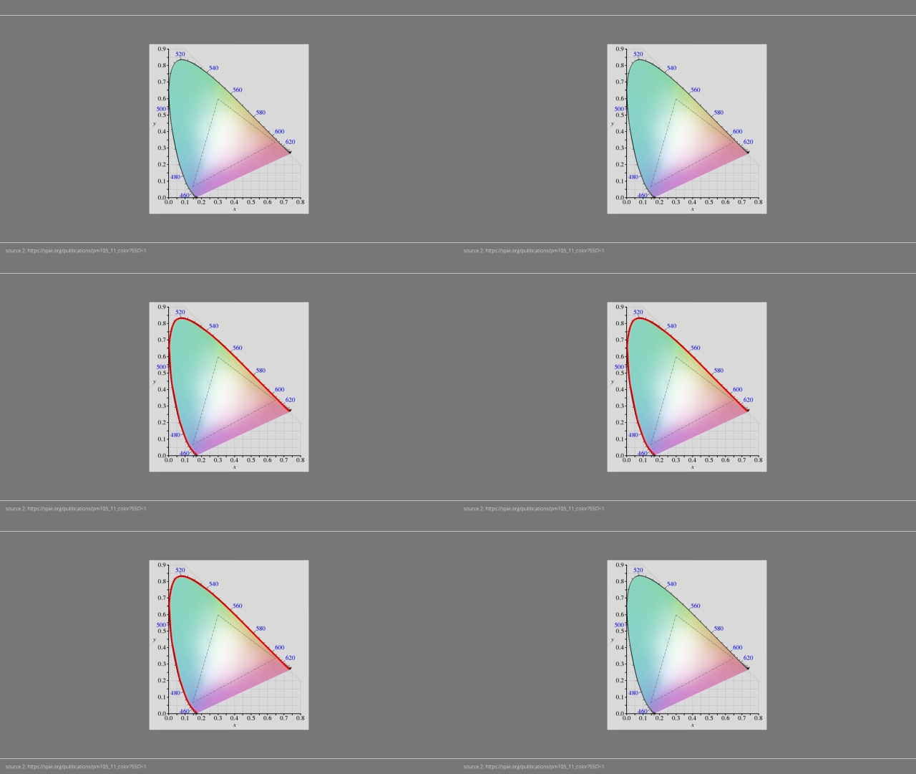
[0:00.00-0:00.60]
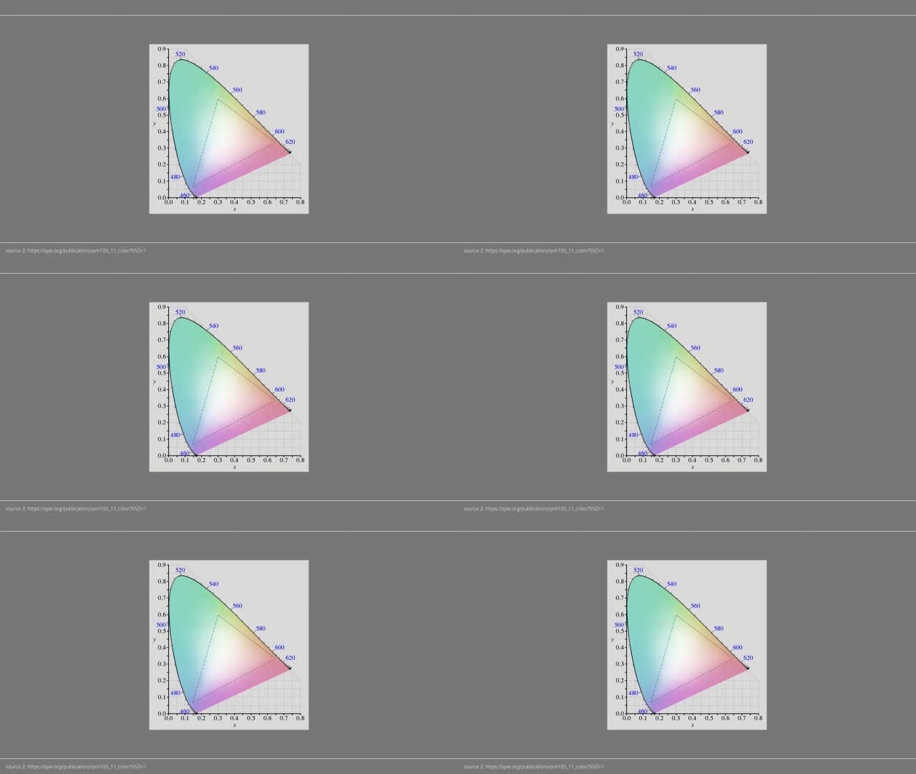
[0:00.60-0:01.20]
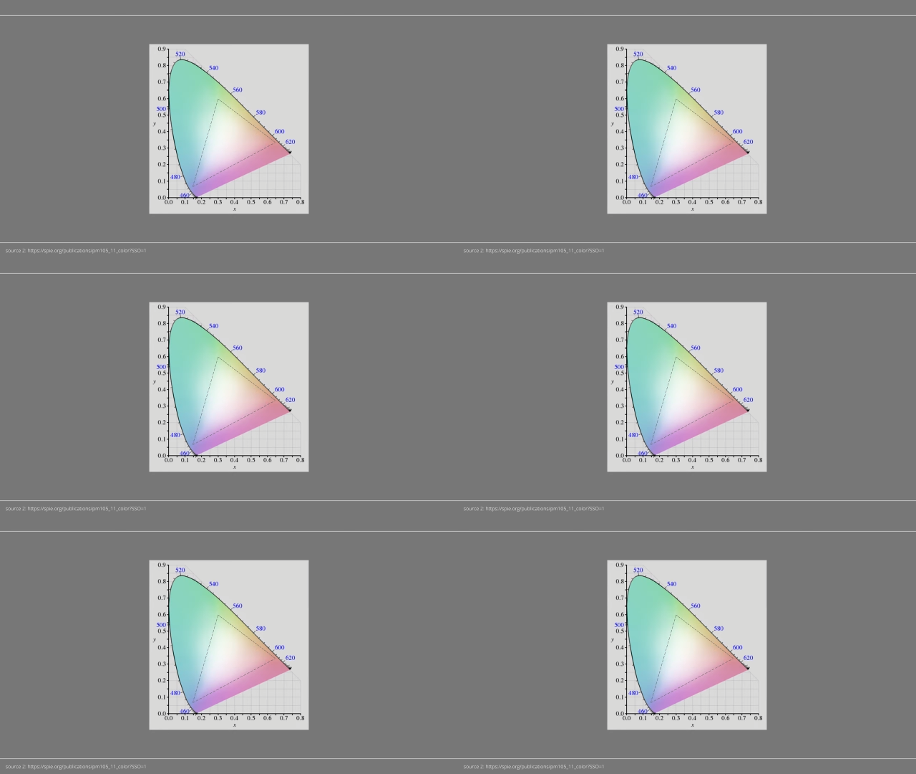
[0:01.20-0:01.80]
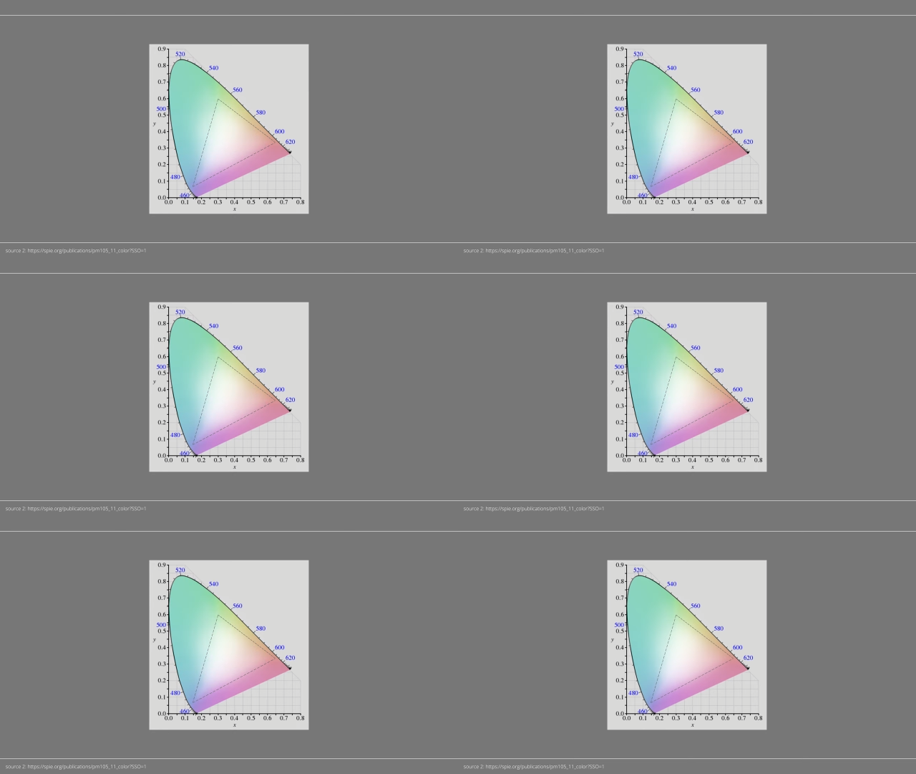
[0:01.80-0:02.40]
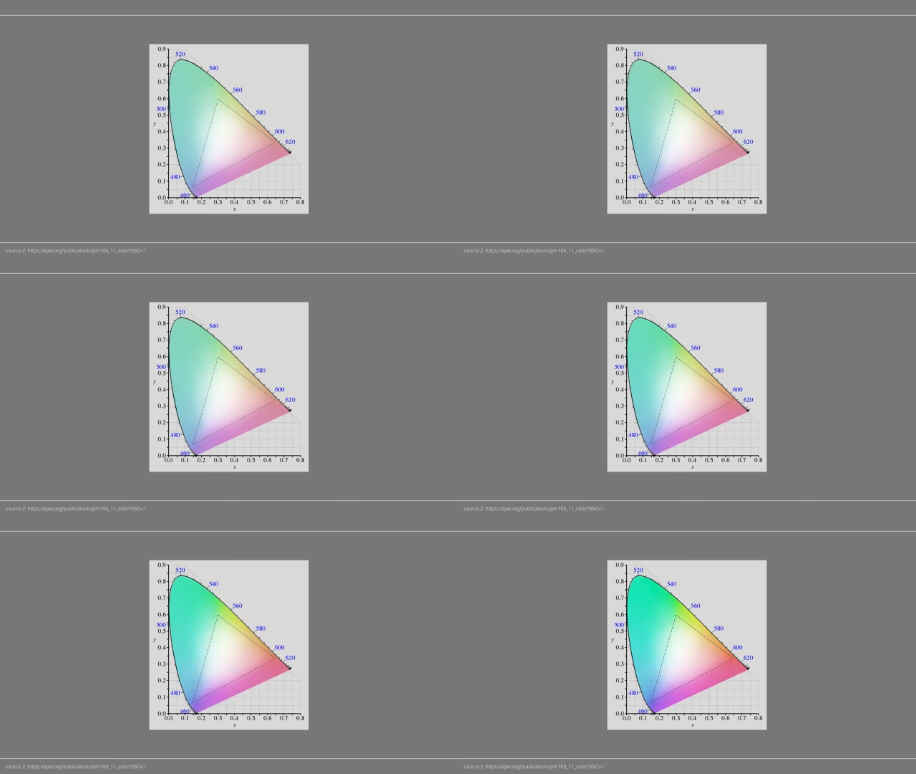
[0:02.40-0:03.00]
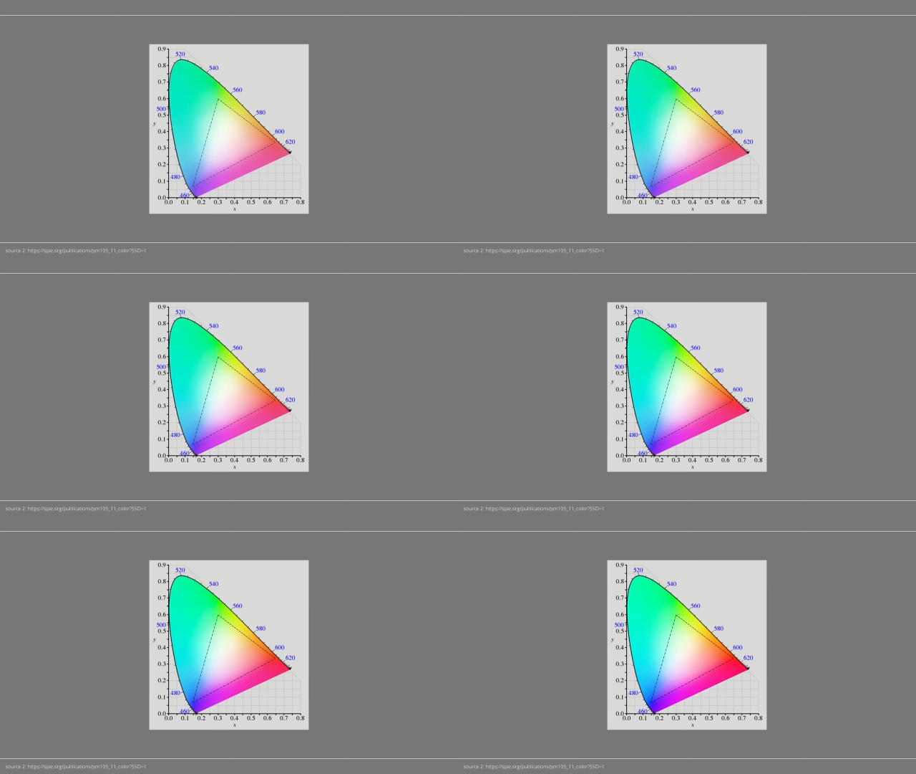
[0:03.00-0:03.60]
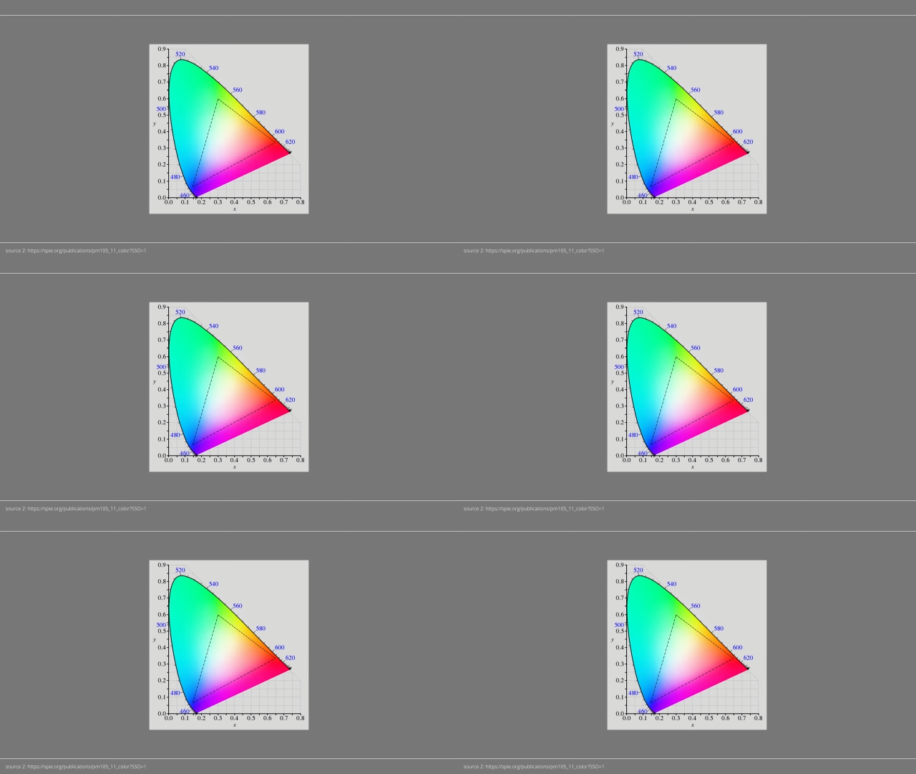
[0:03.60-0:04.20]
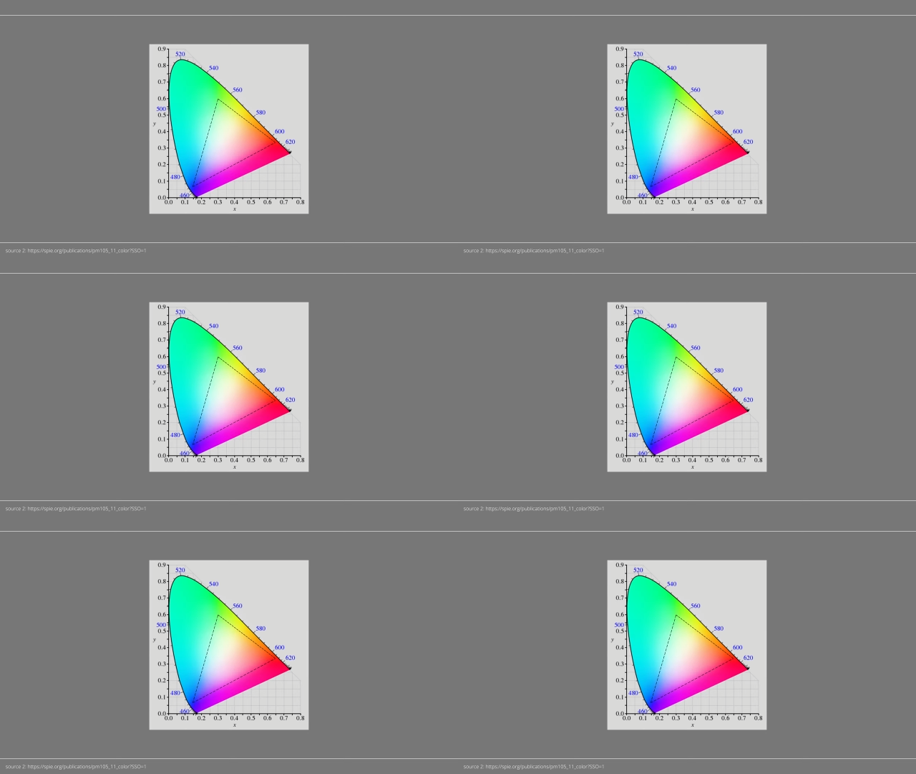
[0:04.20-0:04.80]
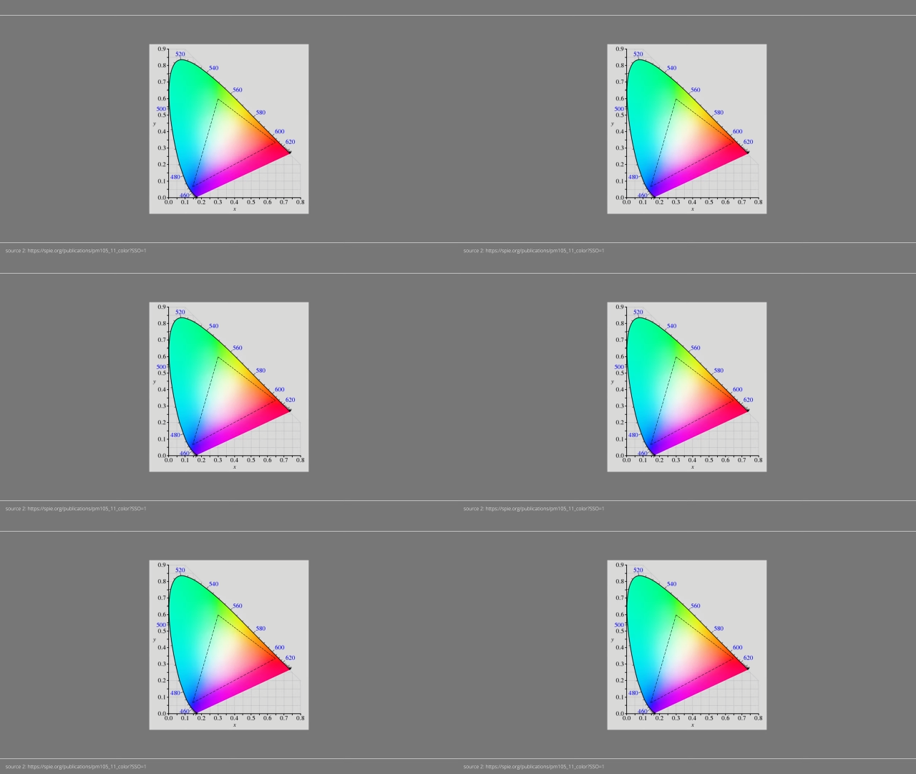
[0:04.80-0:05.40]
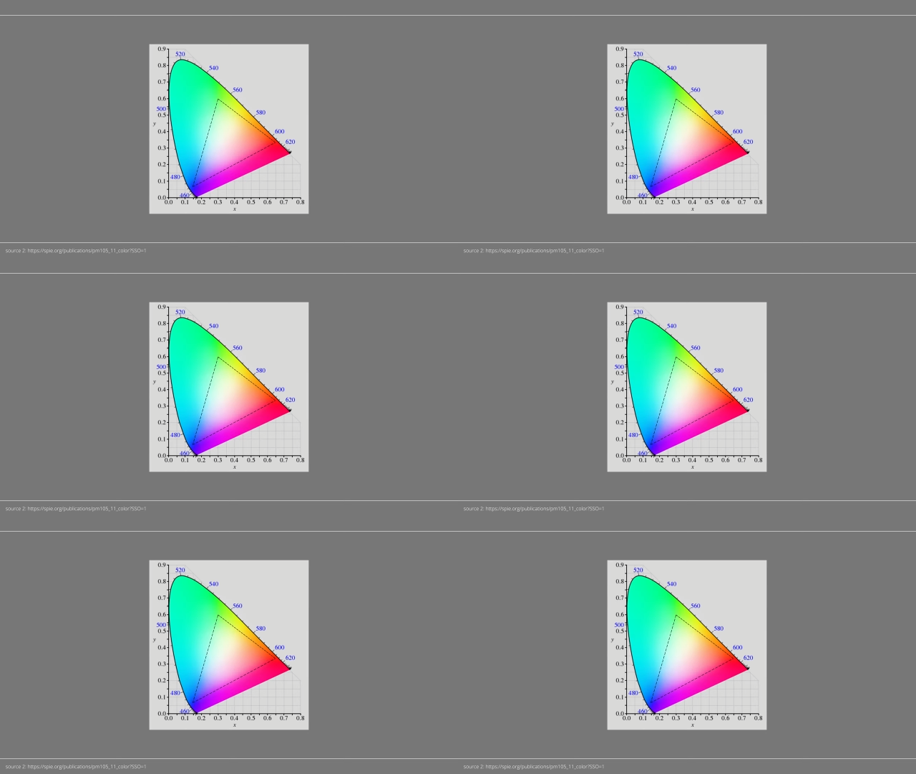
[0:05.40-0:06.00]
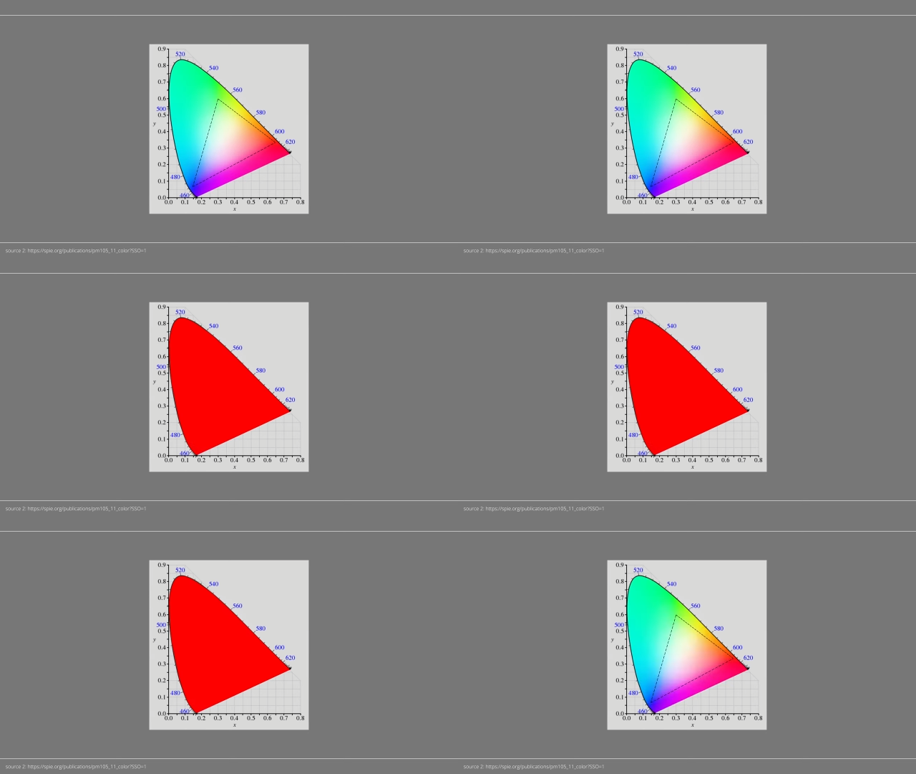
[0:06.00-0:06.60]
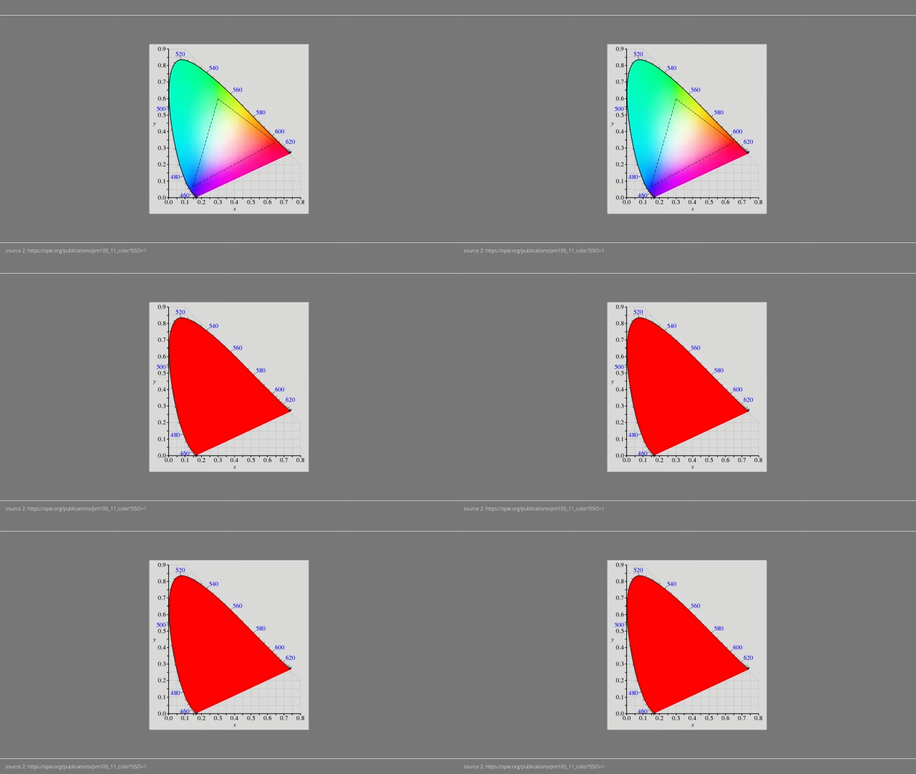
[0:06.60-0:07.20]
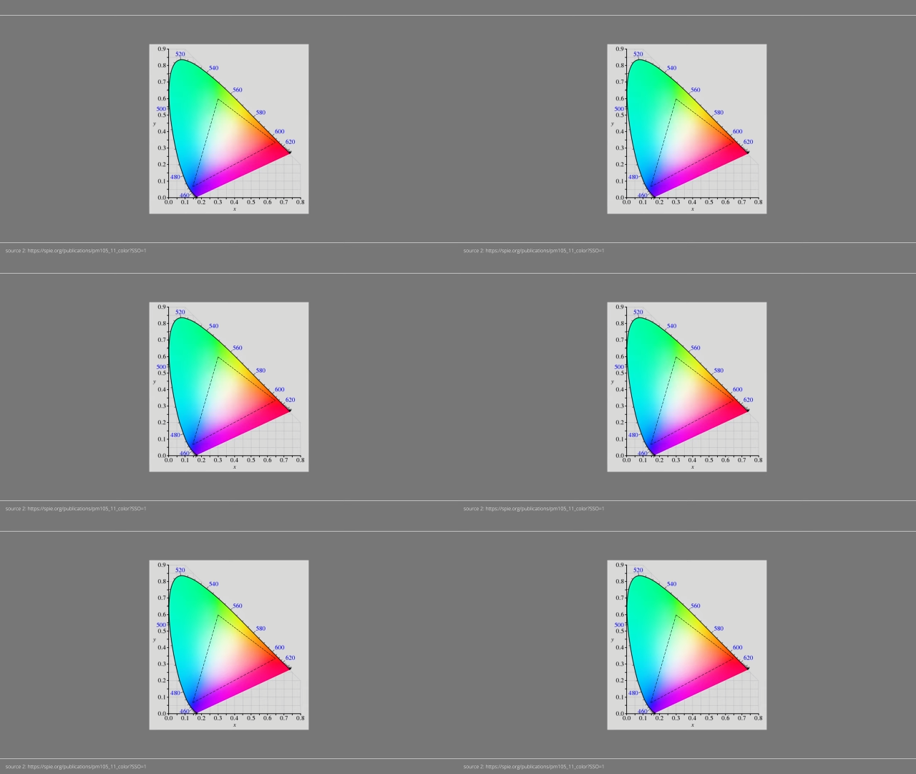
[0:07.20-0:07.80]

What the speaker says: Nobody's mouth can be seen.